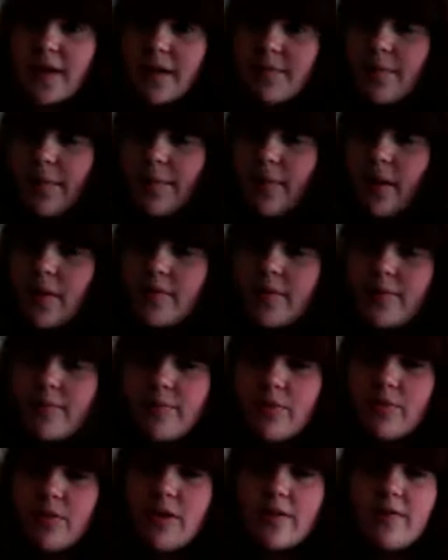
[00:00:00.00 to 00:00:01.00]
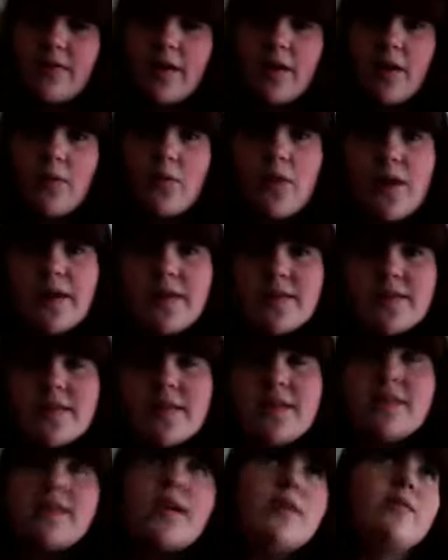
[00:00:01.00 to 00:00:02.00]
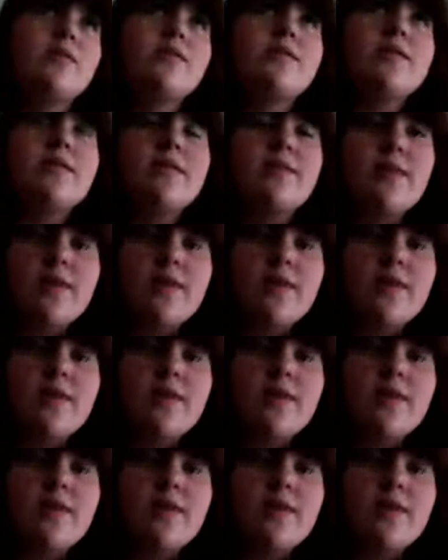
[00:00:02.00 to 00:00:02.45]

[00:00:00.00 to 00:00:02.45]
and my mom didn't believe that I was because I was sick,